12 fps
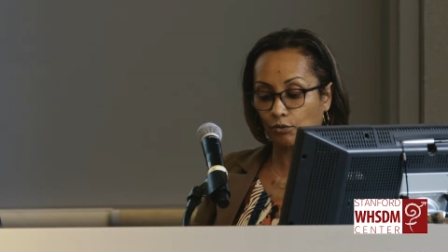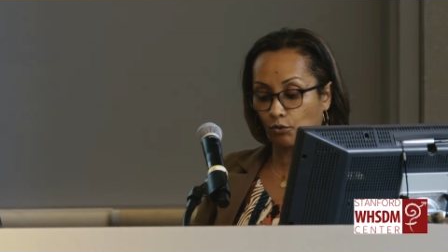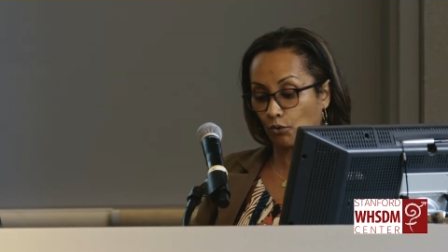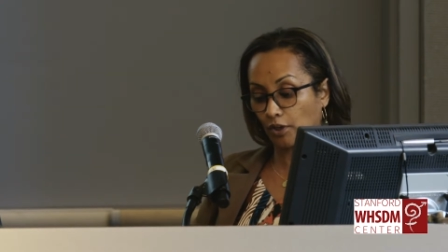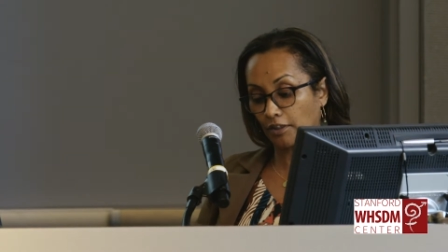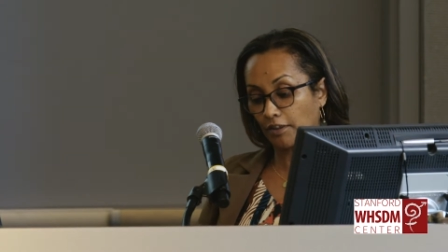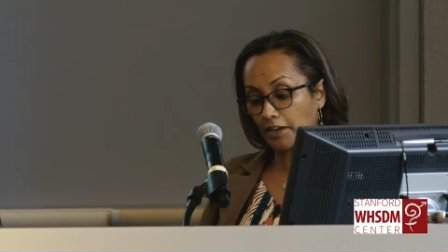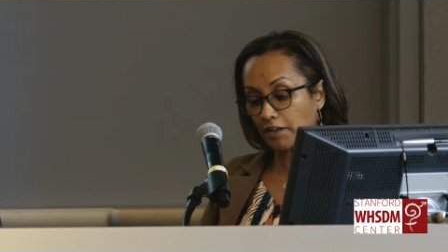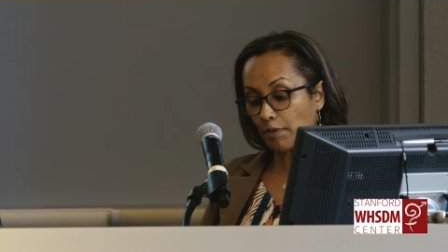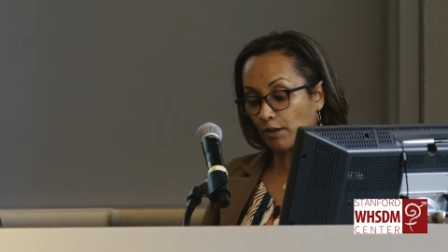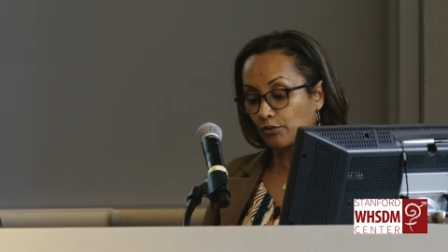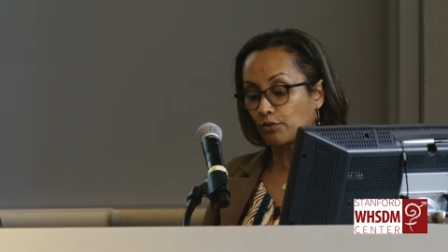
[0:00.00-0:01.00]
you can think
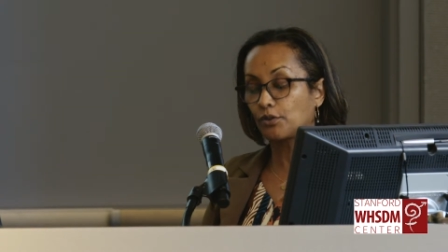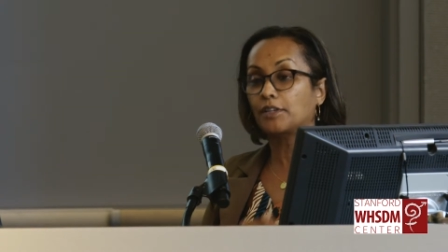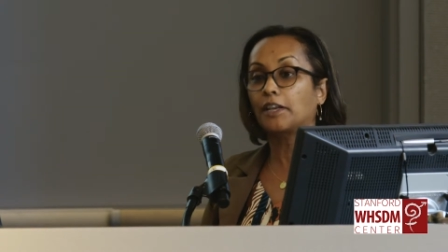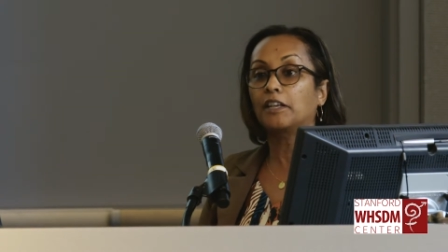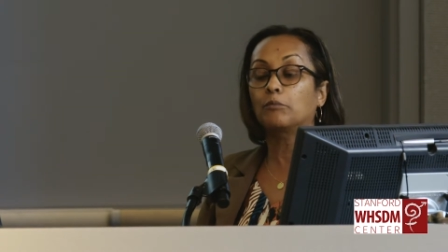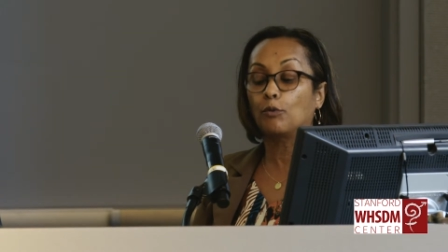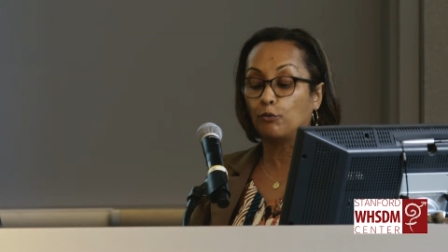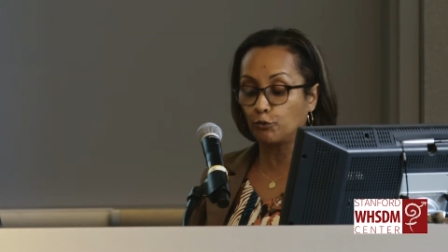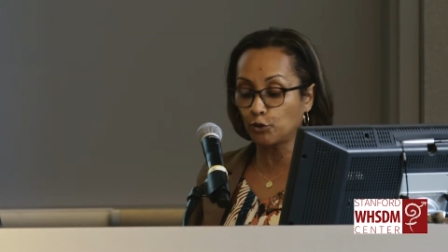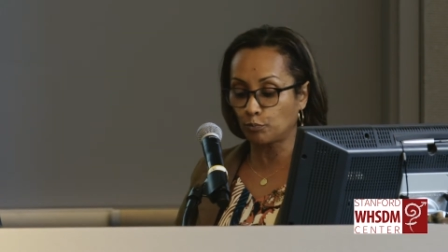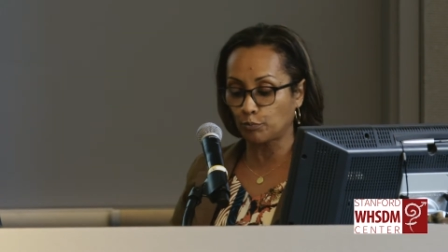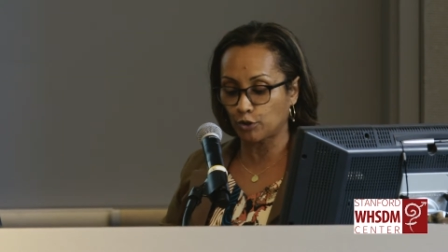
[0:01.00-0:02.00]
about sustainable
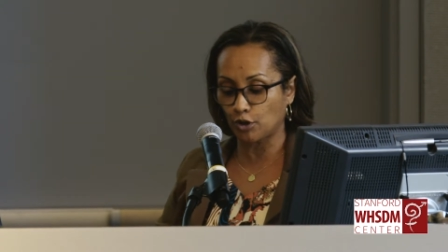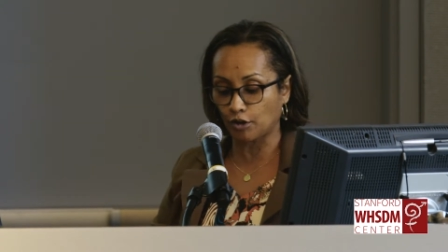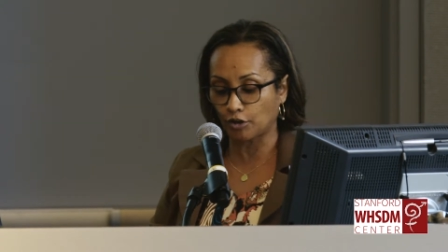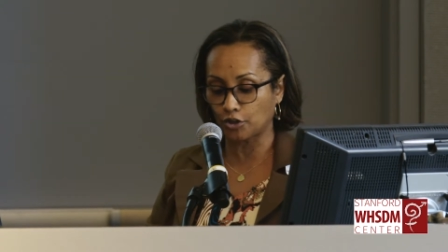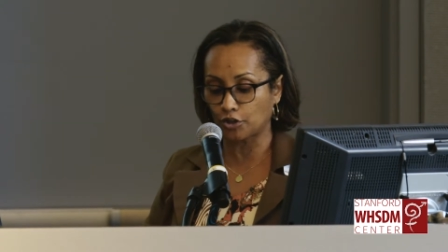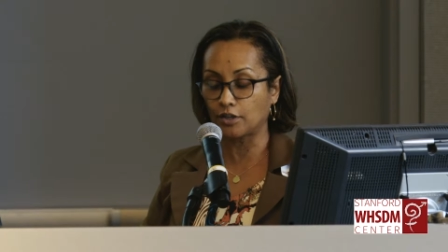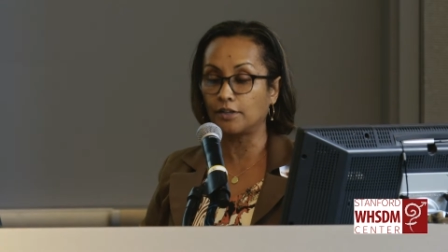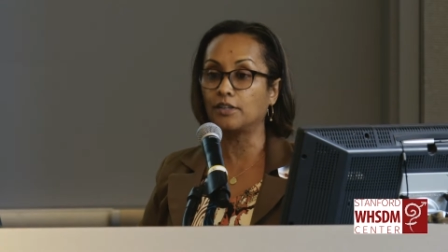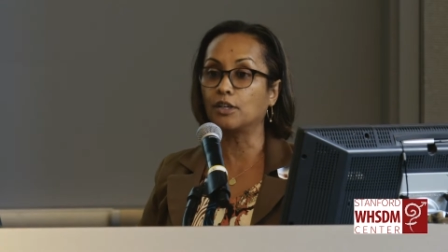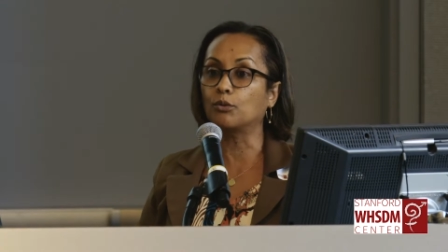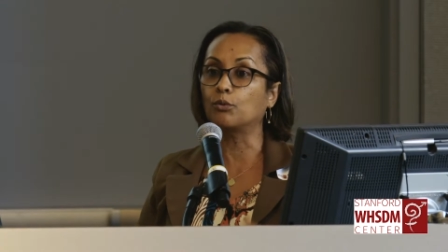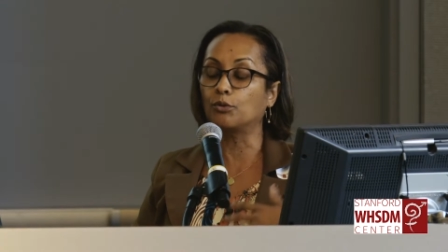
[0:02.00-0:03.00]
food productions,
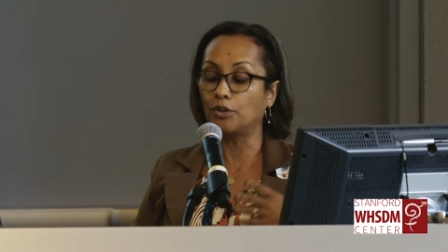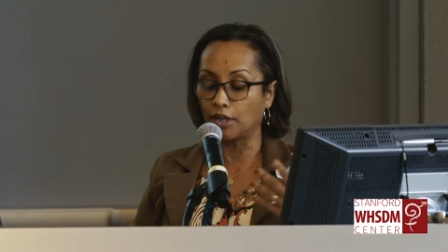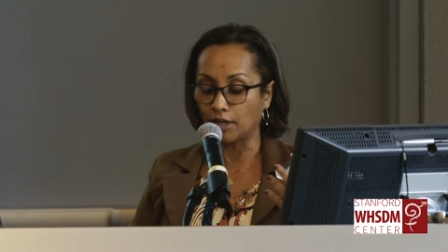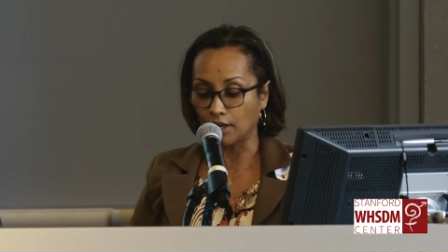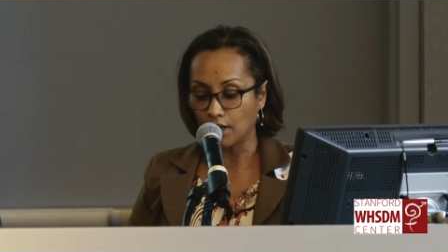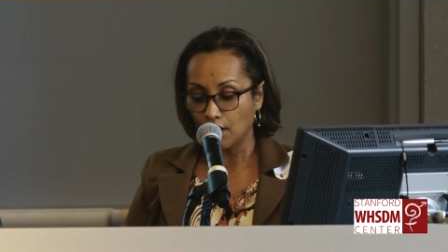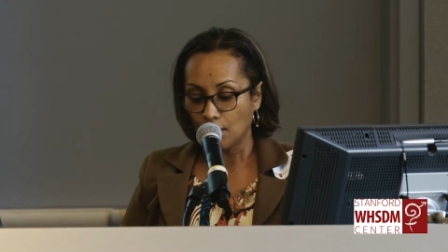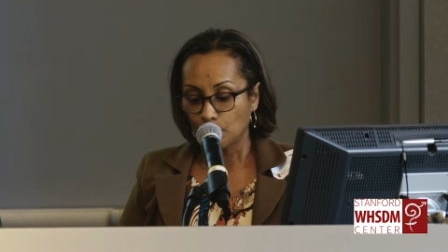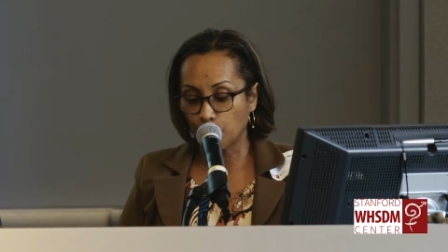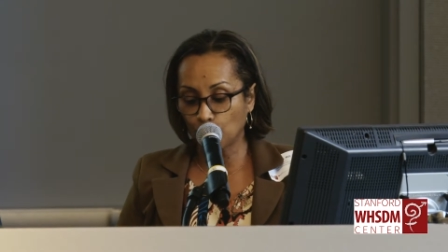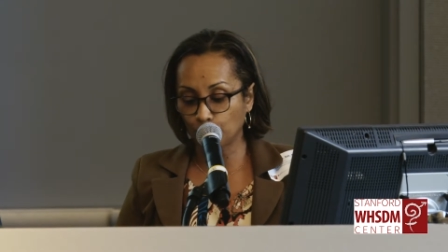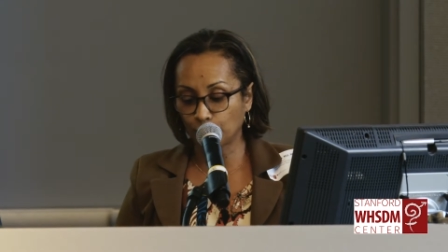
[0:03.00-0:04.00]
including
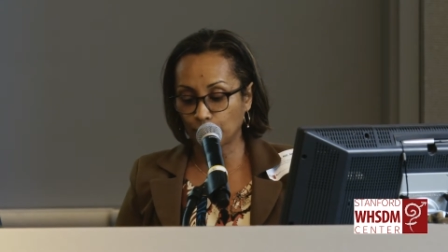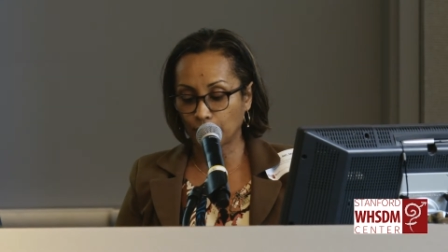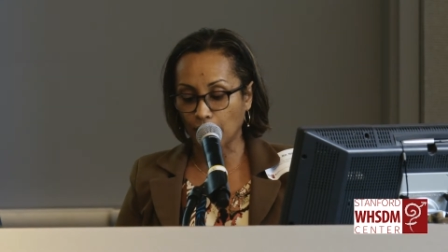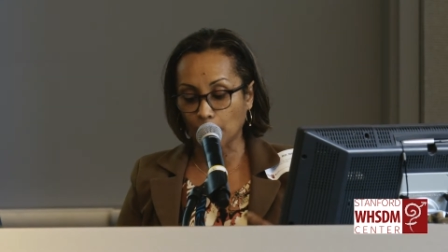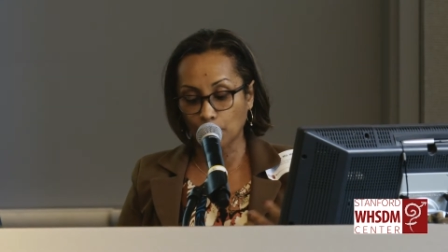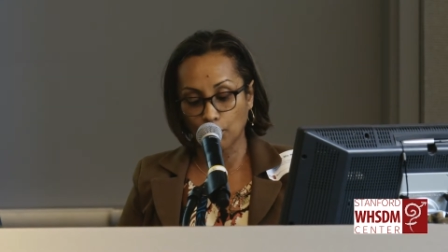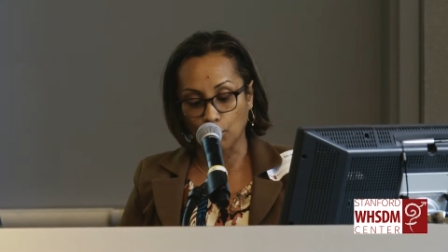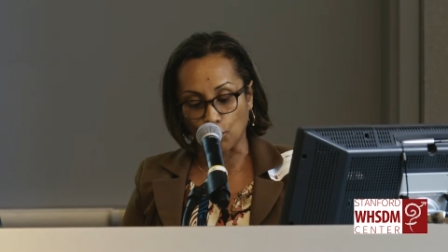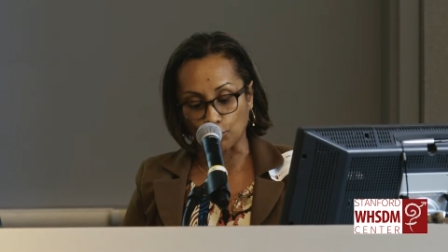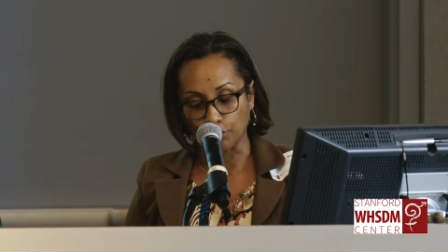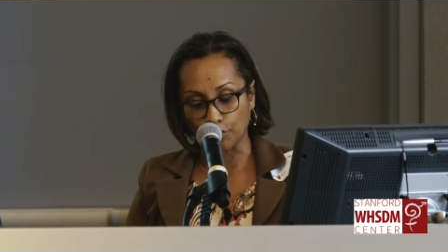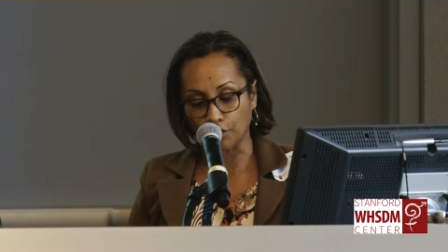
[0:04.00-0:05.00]
poultry,
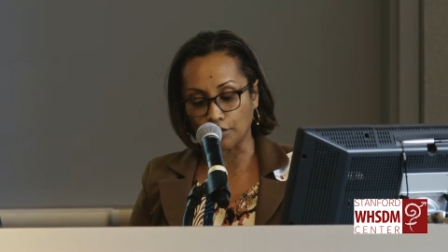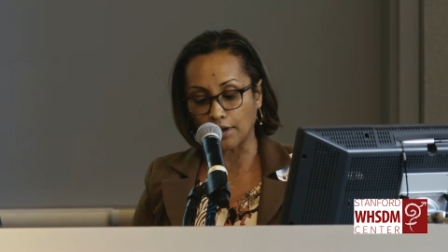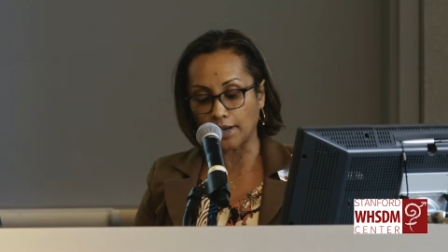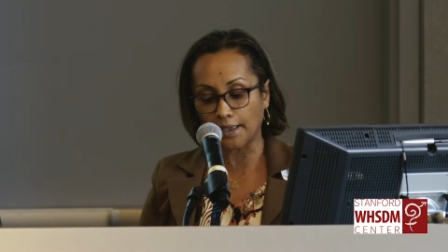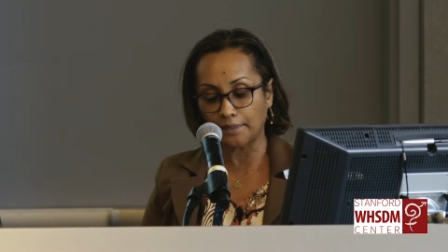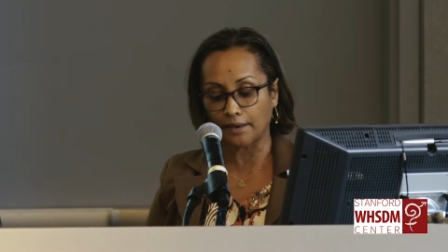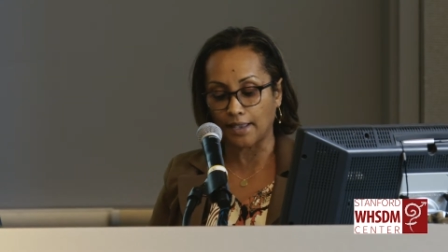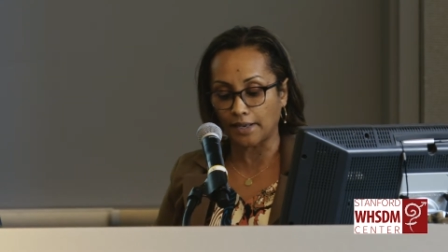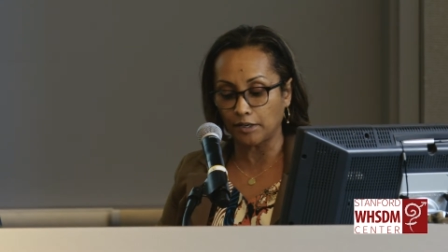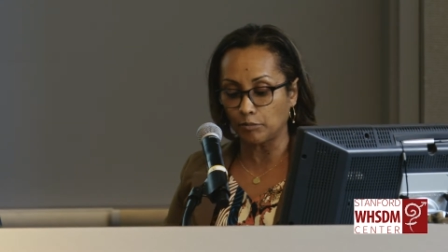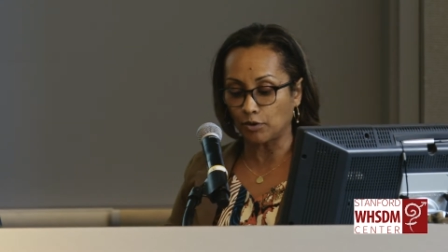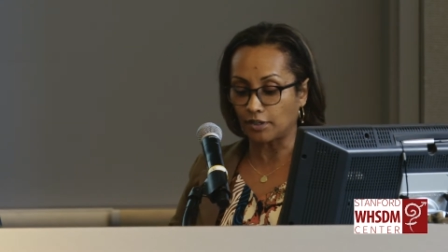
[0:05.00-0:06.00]
aquaculture, and other
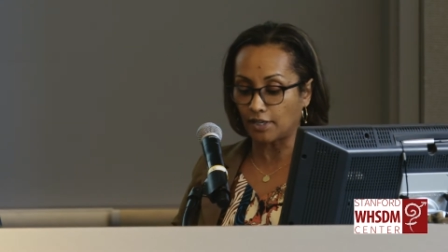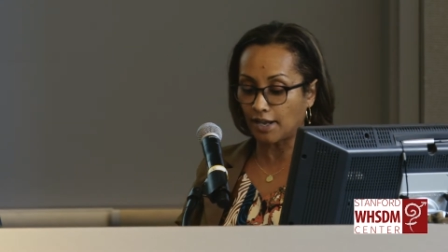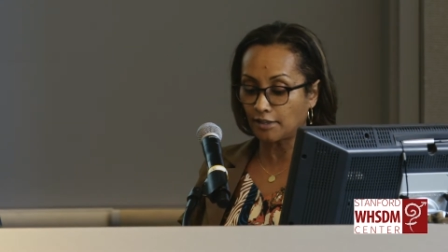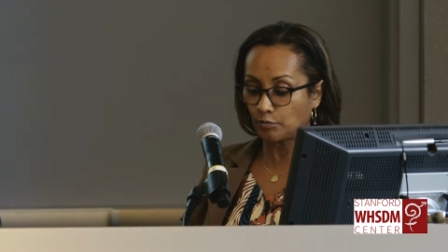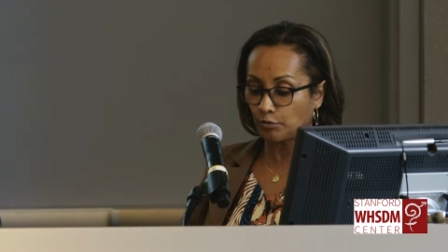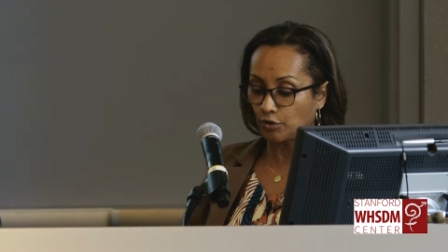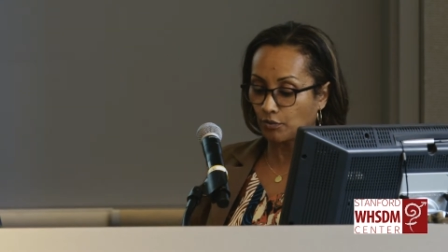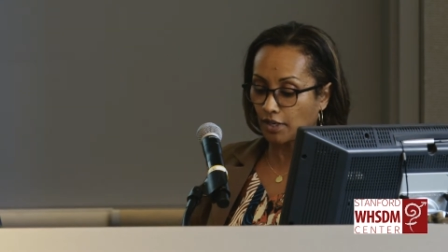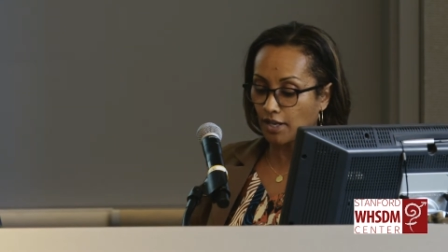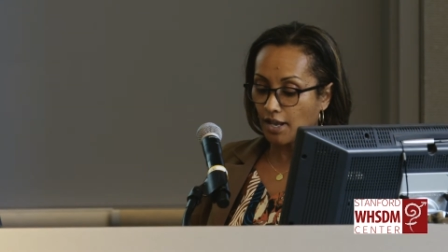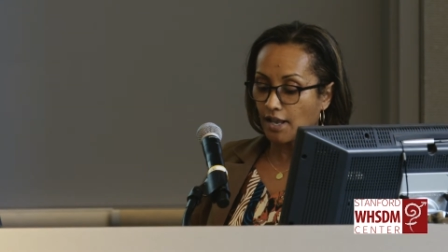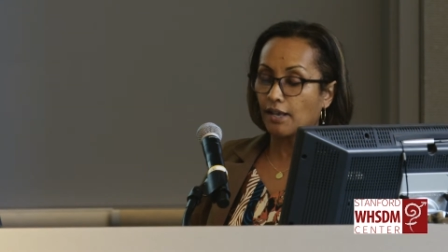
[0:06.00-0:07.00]
animal and
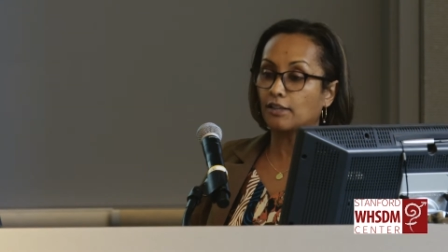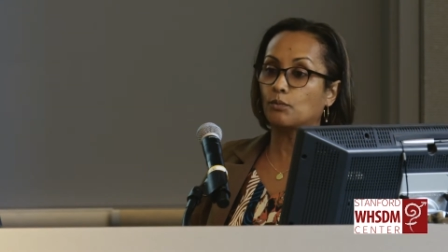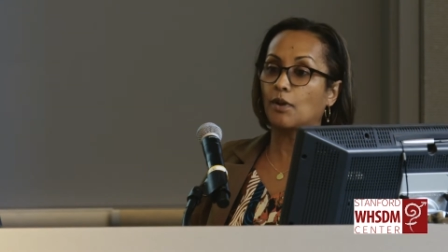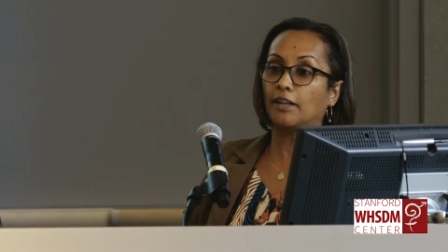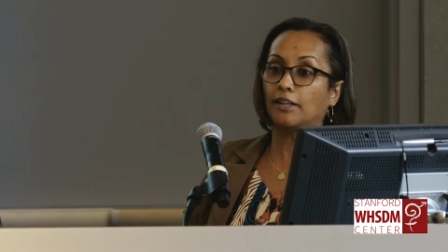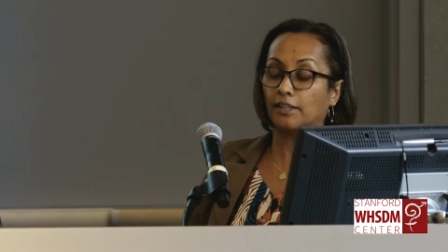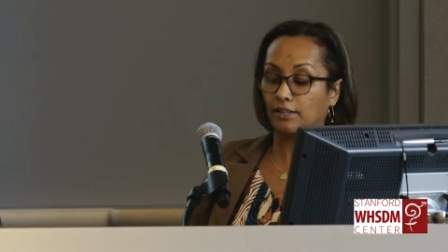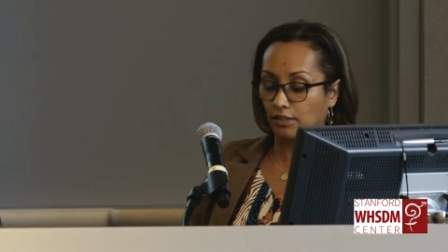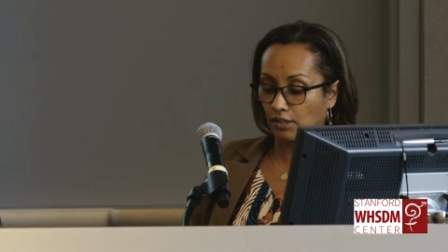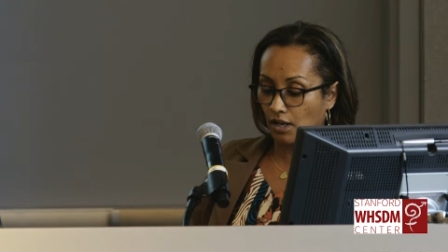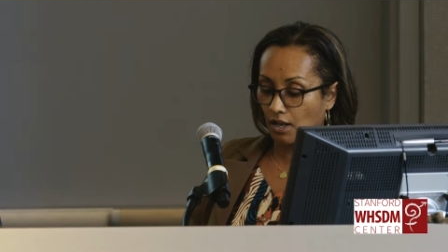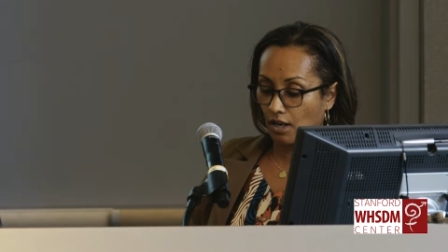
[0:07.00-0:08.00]
husbandry, as well as